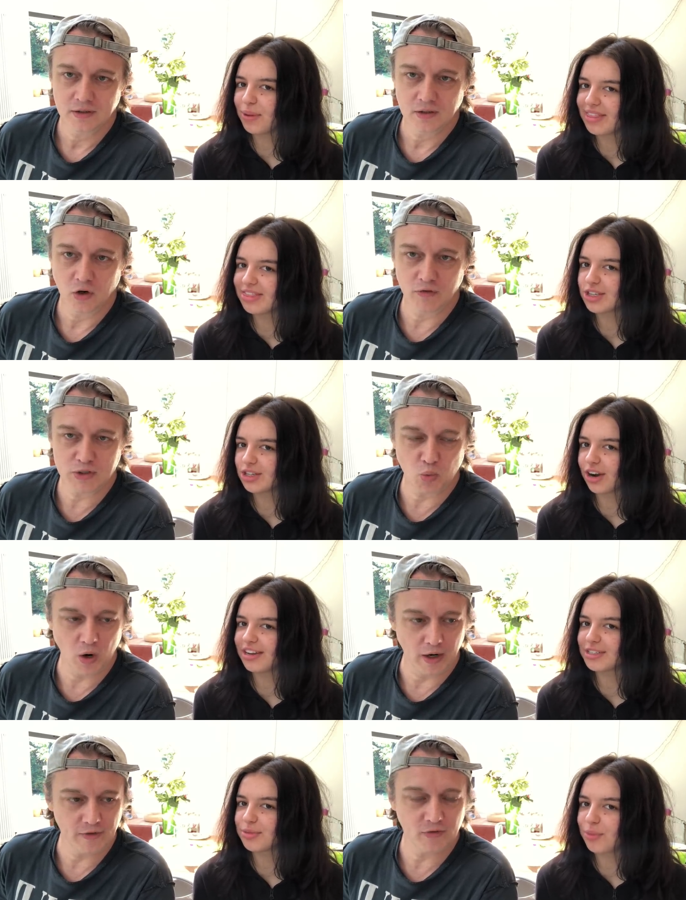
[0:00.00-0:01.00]
Speaker 1: with of the
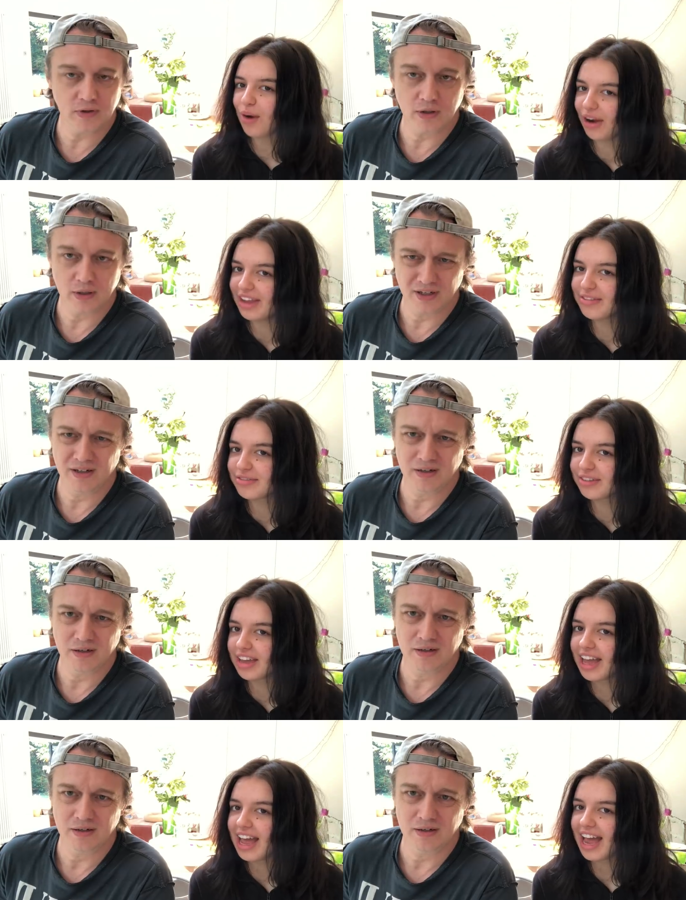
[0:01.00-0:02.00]
giant's wife. wife.
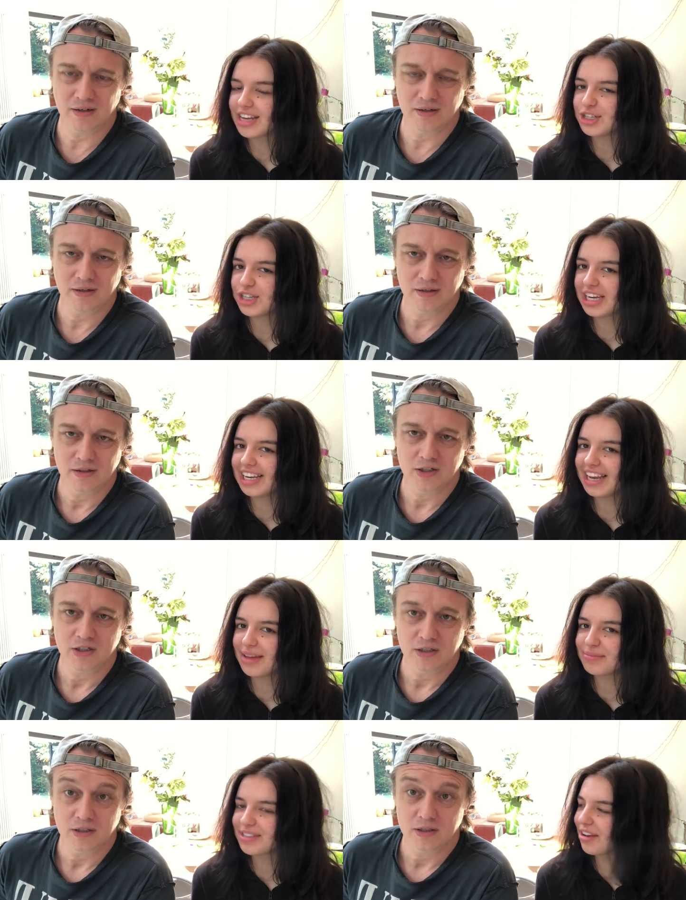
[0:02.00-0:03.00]
and she
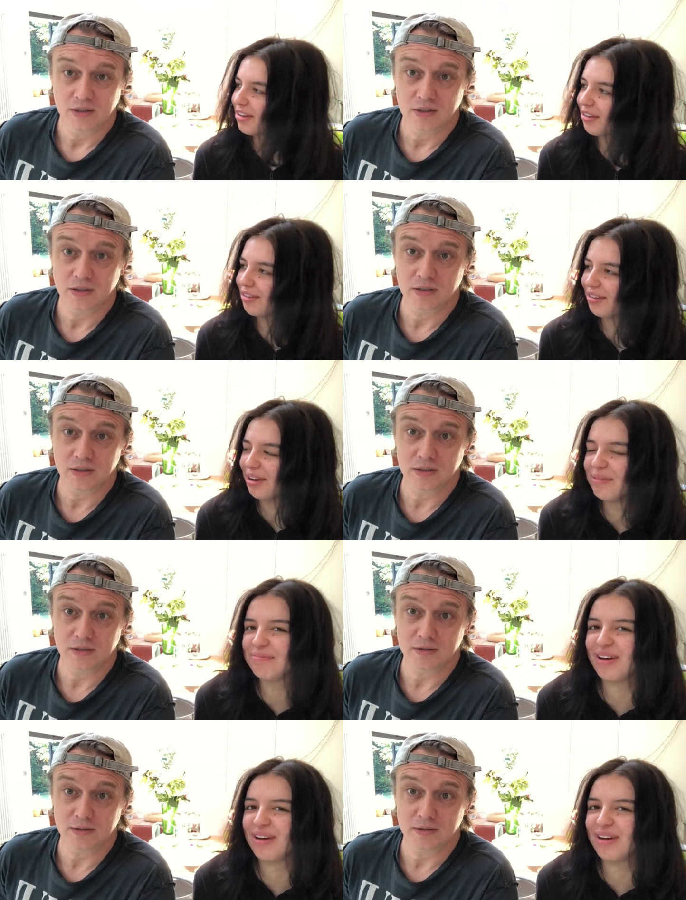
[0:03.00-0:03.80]
let him suckle on her